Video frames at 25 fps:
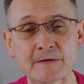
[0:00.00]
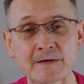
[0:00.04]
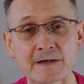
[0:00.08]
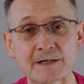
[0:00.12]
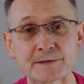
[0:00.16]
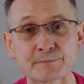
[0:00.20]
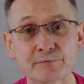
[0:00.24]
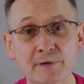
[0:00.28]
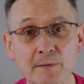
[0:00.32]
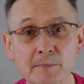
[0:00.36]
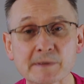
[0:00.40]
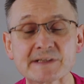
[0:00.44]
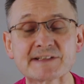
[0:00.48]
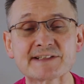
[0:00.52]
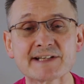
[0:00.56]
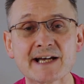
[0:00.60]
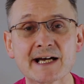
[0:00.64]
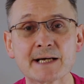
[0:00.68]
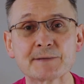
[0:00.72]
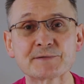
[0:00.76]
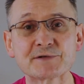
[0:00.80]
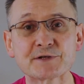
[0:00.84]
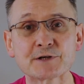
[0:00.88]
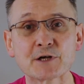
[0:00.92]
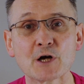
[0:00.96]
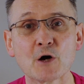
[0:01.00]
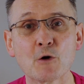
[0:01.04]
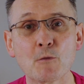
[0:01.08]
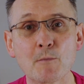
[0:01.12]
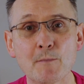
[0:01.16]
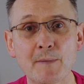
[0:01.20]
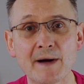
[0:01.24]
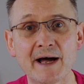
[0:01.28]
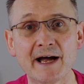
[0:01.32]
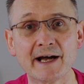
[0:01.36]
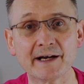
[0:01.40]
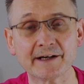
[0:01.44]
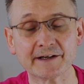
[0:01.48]
it's probably time to go
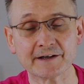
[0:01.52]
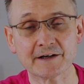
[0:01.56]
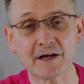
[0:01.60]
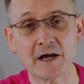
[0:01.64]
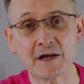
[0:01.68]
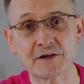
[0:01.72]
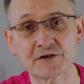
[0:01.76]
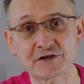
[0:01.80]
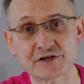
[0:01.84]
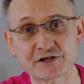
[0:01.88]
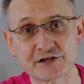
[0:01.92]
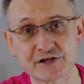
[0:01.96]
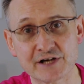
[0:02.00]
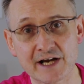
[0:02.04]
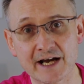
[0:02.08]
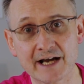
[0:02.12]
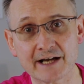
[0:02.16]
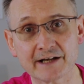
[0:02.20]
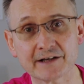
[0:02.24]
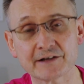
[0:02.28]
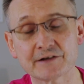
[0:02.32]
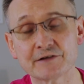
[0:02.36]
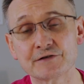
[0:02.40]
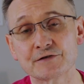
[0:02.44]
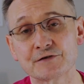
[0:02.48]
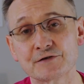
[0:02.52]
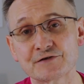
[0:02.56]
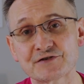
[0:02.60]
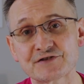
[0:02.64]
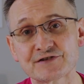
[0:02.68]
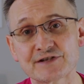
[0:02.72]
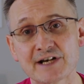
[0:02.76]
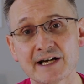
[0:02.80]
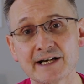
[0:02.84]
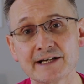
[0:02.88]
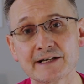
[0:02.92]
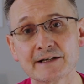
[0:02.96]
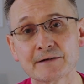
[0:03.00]
back and check your
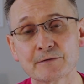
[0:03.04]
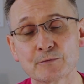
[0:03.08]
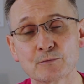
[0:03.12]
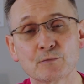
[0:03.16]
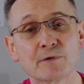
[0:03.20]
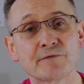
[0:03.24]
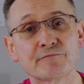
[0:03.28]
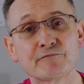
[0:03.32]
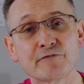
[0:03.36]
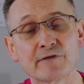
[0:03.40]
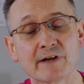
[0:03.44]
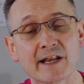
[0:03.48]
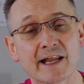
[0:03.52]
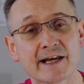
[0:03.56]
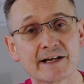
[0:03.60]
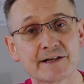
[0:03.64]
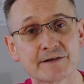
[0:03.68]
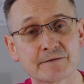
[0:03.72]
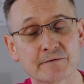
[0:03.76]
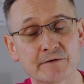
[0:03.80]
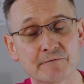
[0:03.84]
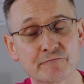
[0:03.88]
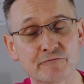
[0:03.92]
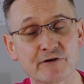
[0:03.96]
sight with relate,